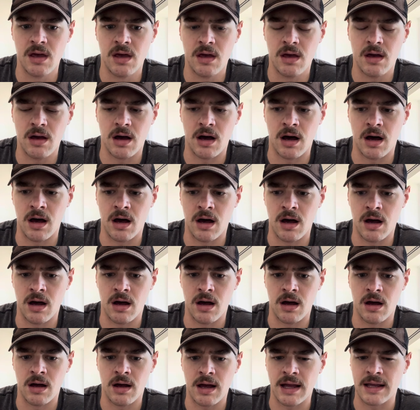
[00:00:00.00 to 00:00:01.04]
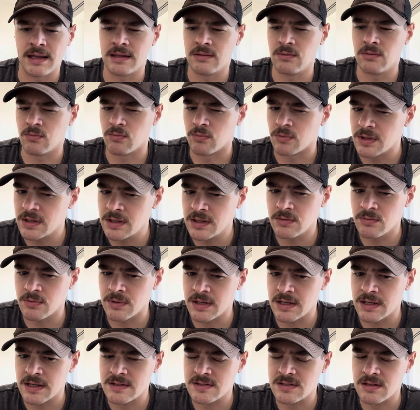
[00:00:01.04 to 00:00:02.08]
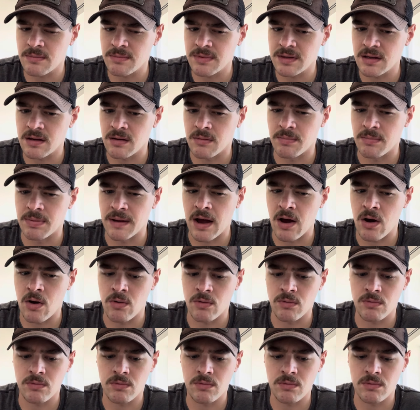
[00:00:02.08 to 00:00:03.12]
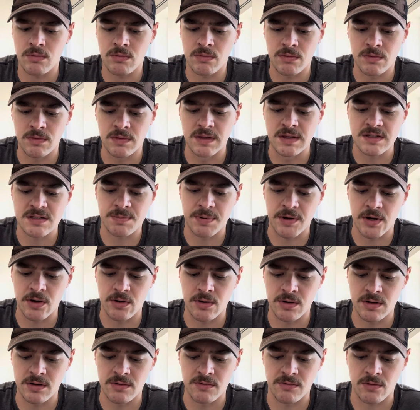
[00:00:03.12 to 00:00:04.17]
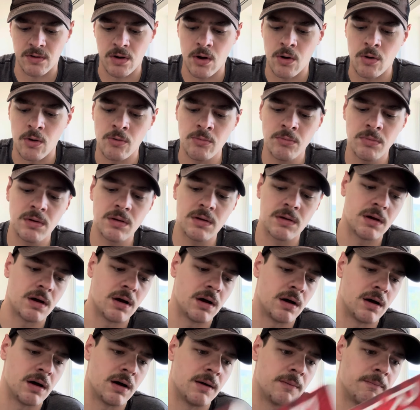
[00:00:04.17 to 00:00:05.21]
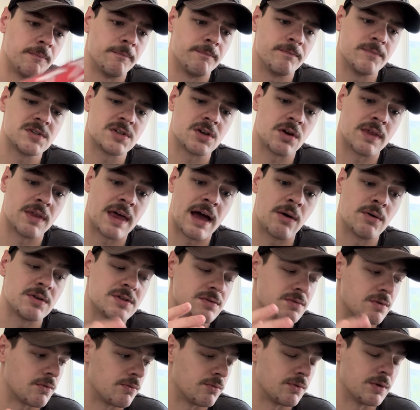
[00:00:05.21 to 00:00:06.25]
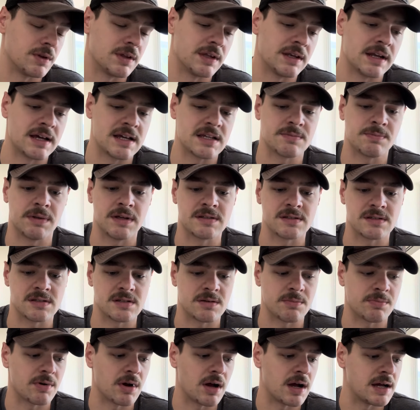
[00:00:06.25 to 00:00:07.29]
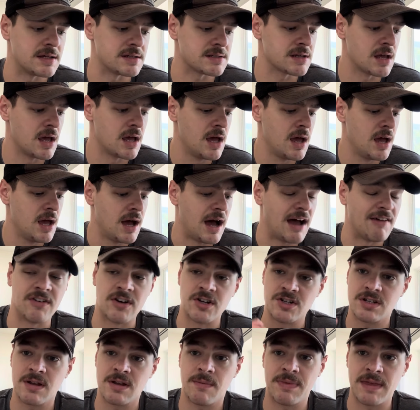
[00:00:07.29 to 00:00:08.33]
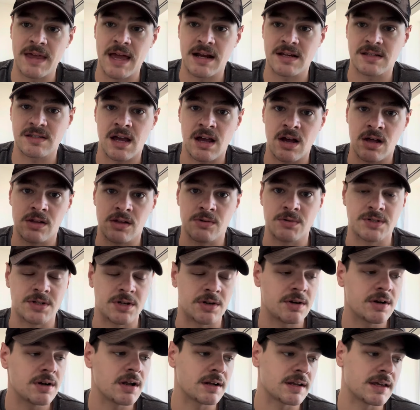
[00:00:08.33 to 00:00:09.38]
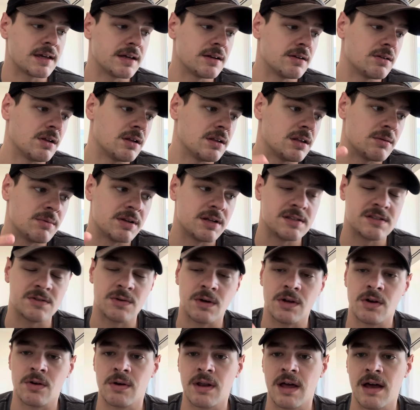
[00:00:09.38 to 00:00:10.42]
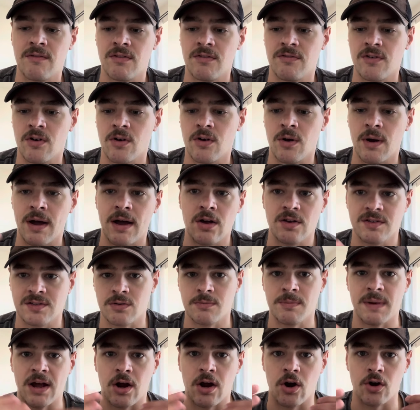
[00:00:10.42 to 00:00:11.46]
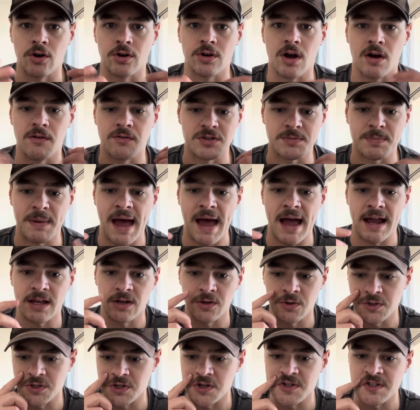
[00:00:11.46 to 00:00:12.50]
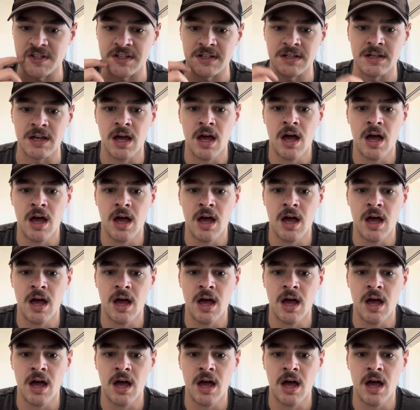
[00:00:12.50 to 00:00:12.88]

I really reading something about this period of Rome. So that was a really nice, pleasant surprise. I finished up the Exile. I returned it on Kindle Unlimited, so I don't have the photo. I also have my hardcovers back in New Jersey.